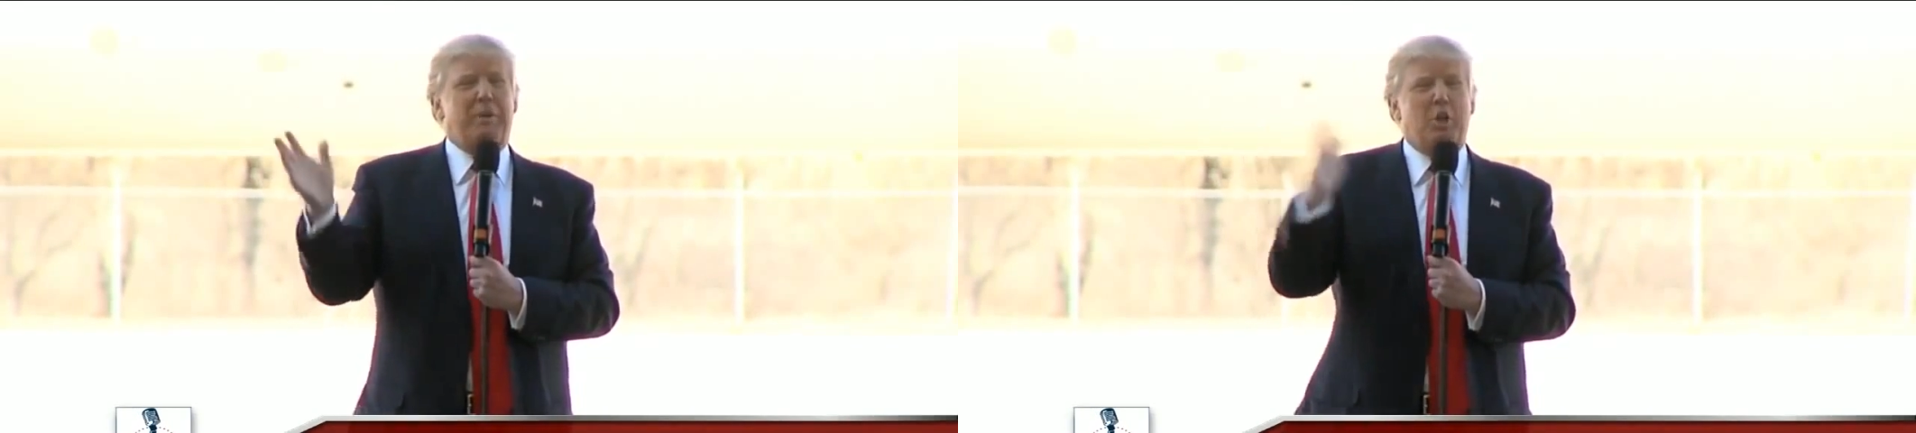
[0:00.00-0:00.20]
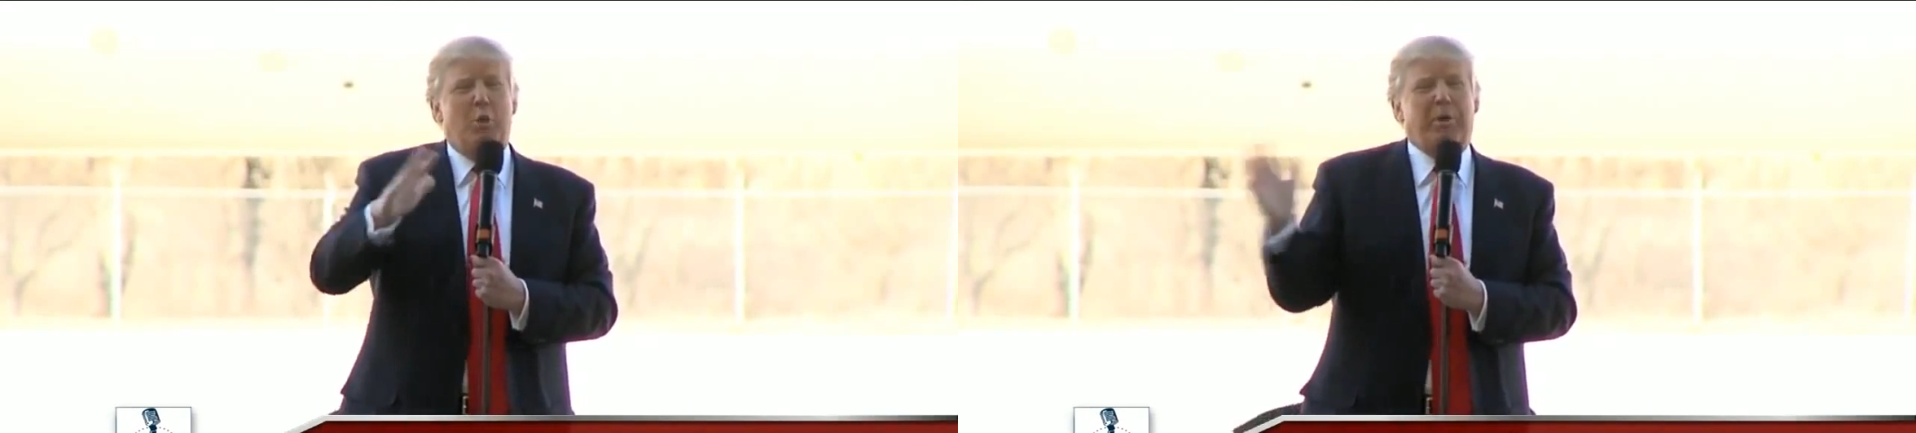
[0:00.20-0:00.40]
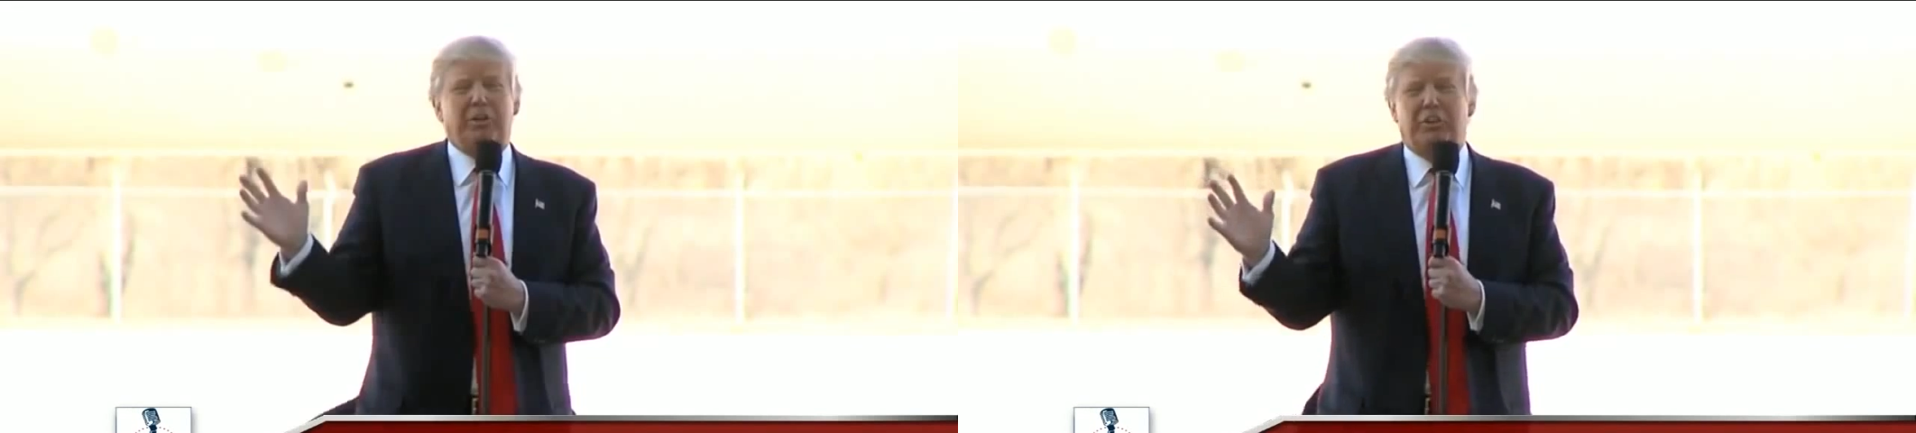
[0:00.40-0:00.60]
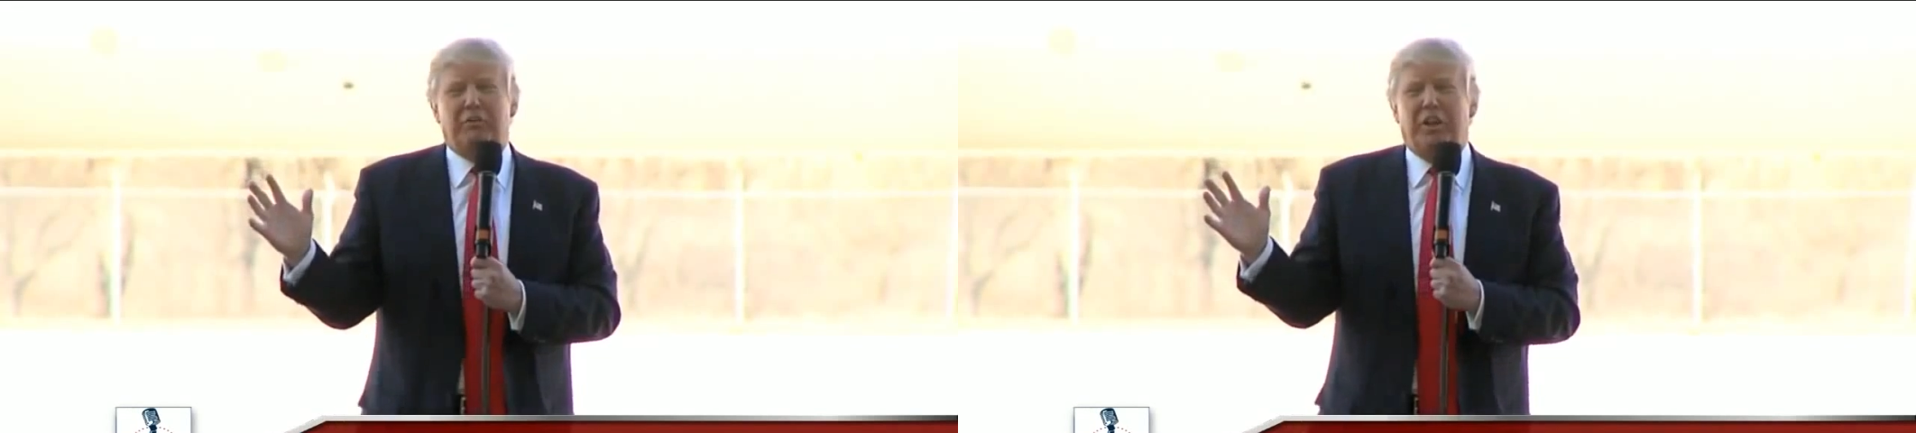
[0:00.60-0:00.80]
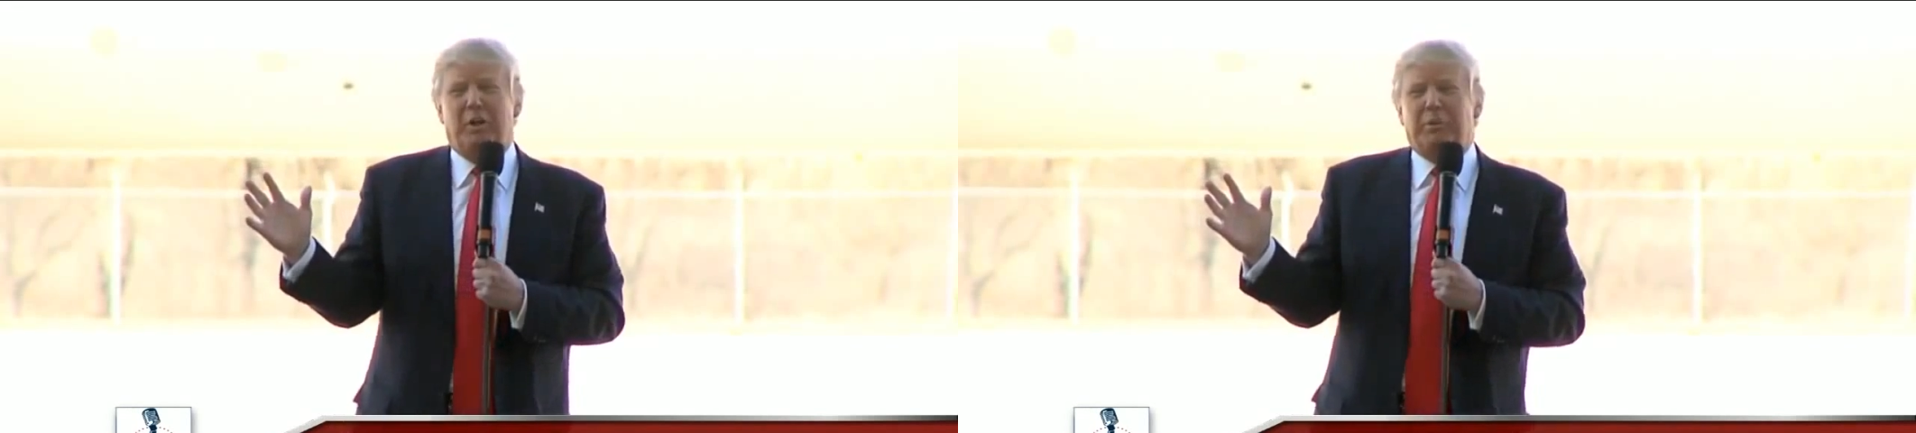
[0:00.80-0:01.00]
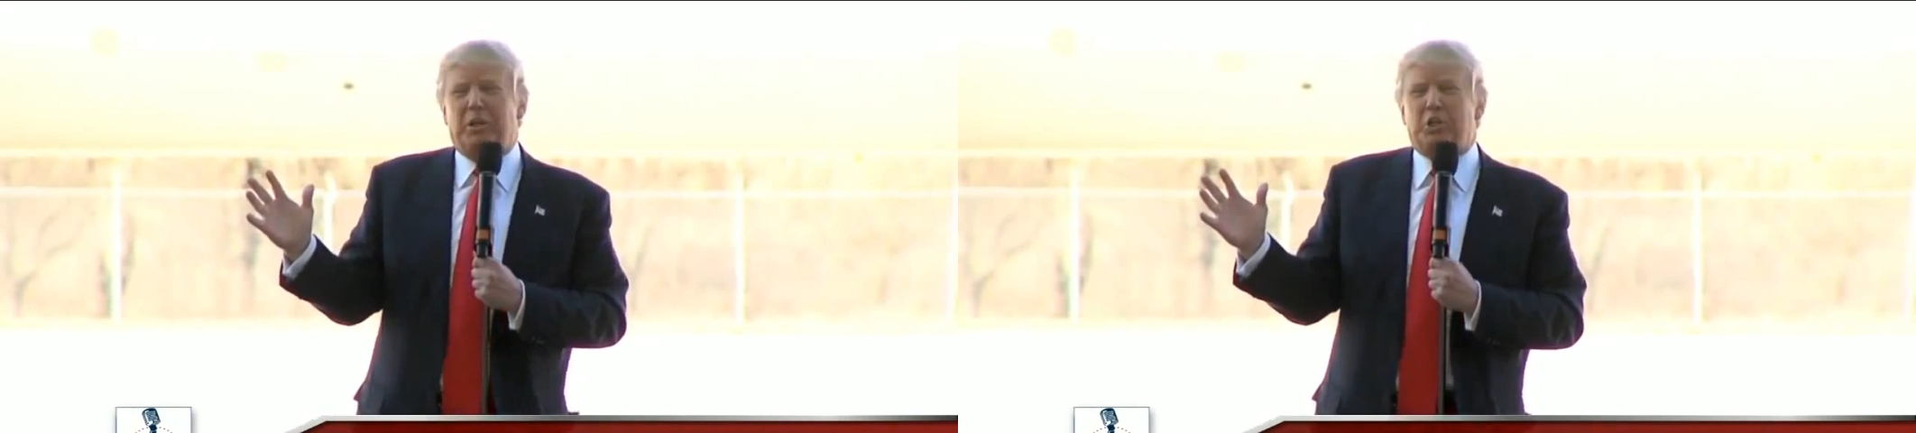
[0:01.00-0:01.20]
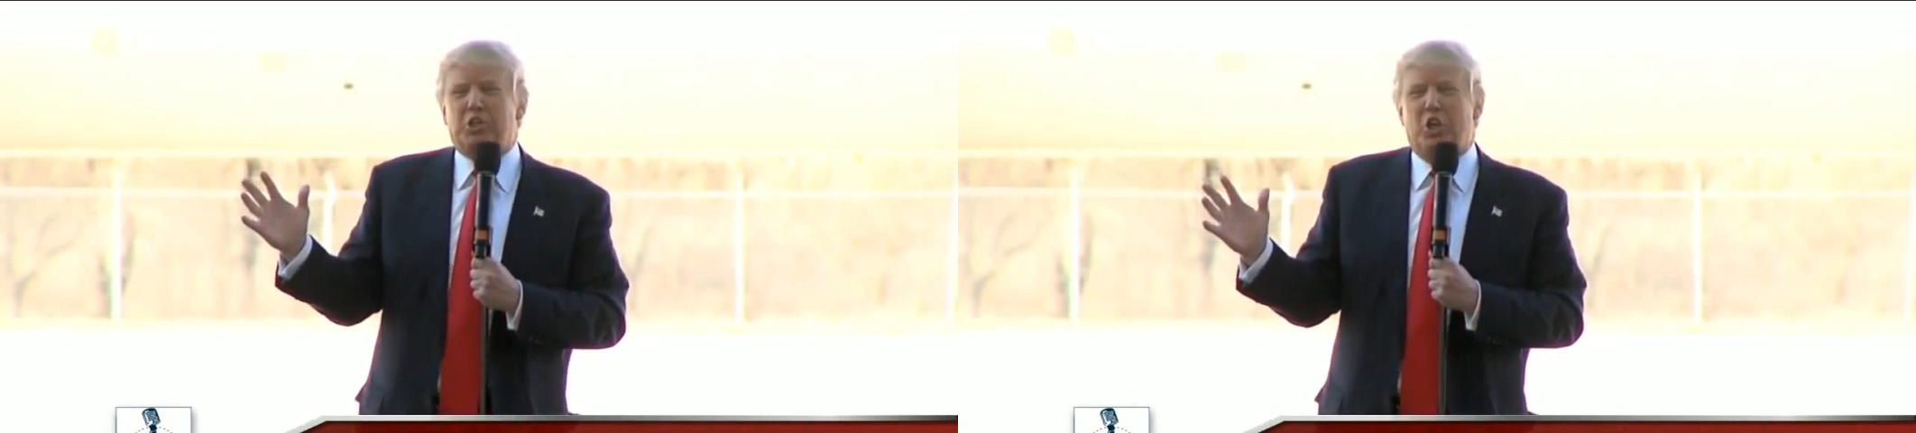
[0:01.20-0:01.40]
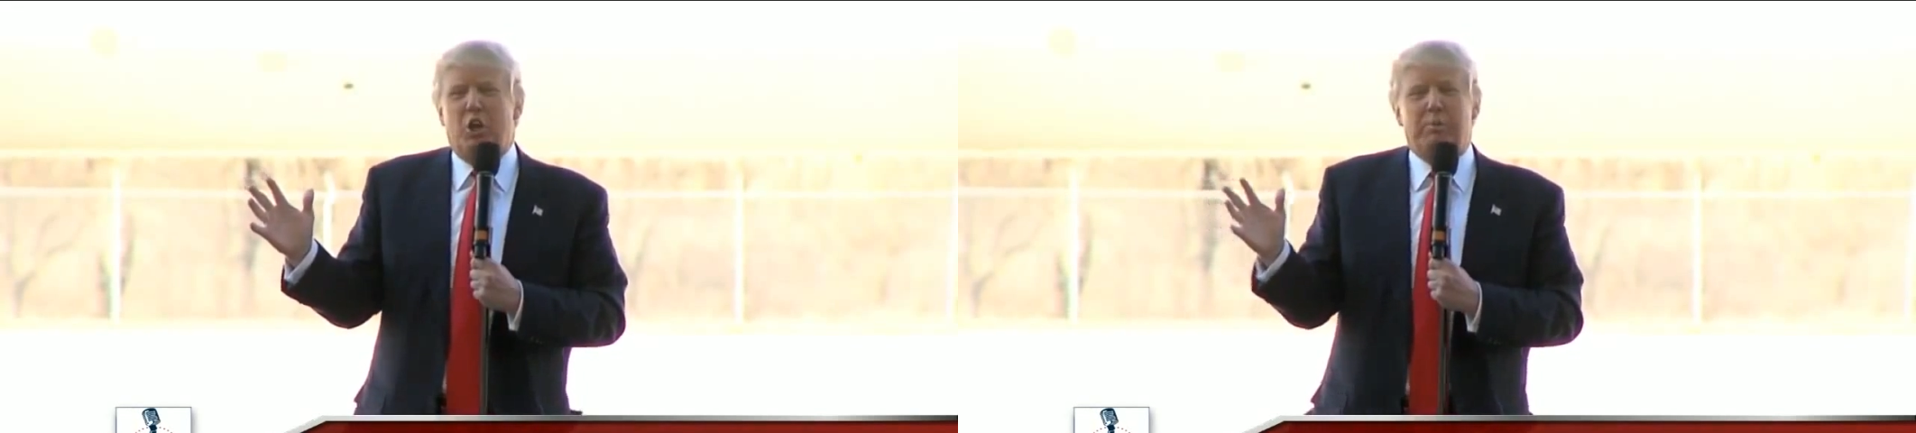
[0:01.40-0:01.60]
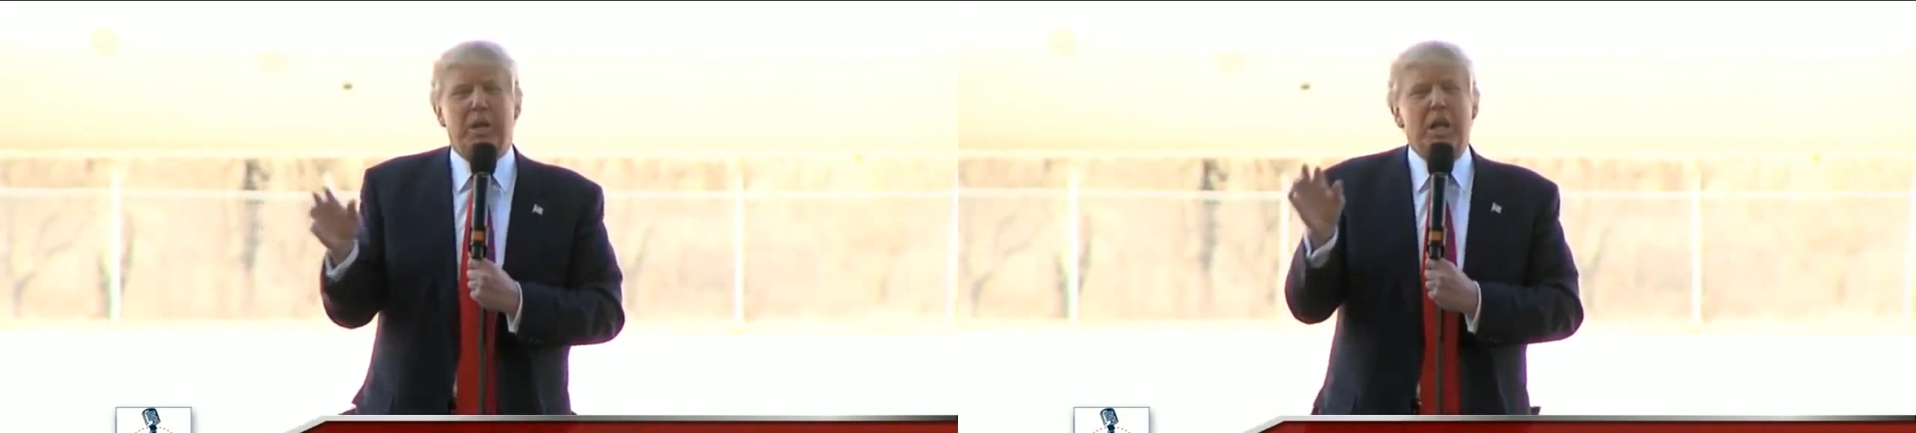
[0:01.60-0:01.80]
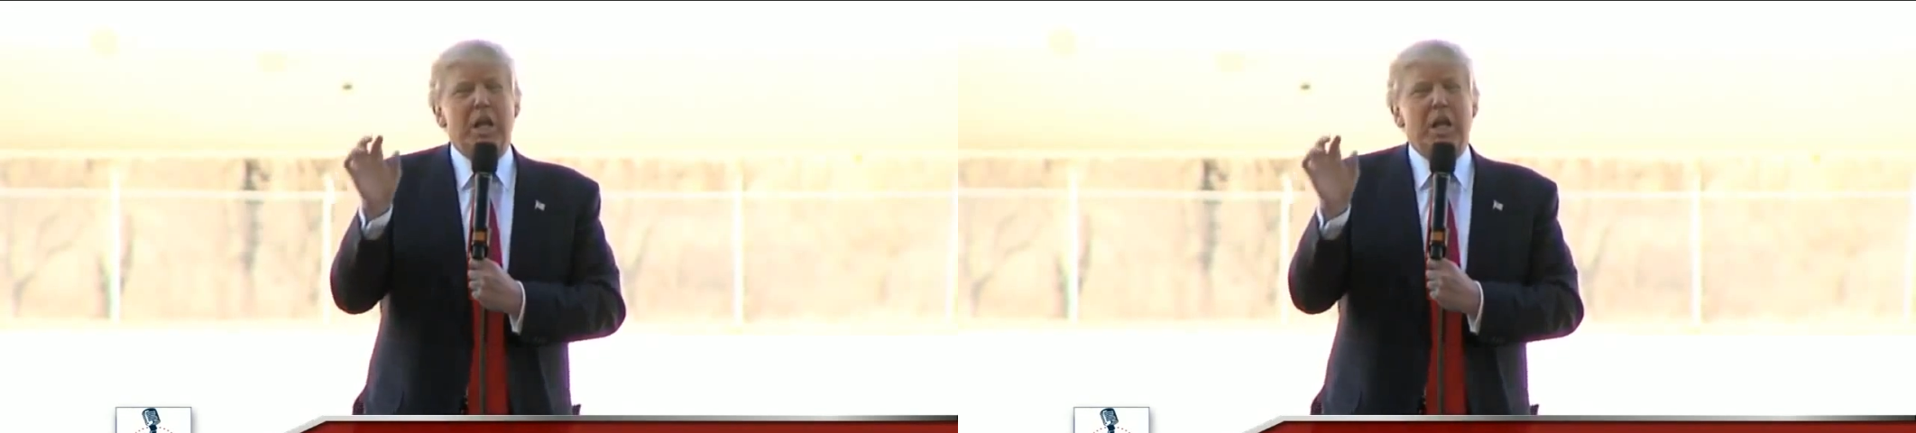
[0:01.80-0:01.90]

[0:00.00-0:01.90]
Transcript: and nobody's even going to be disturbed.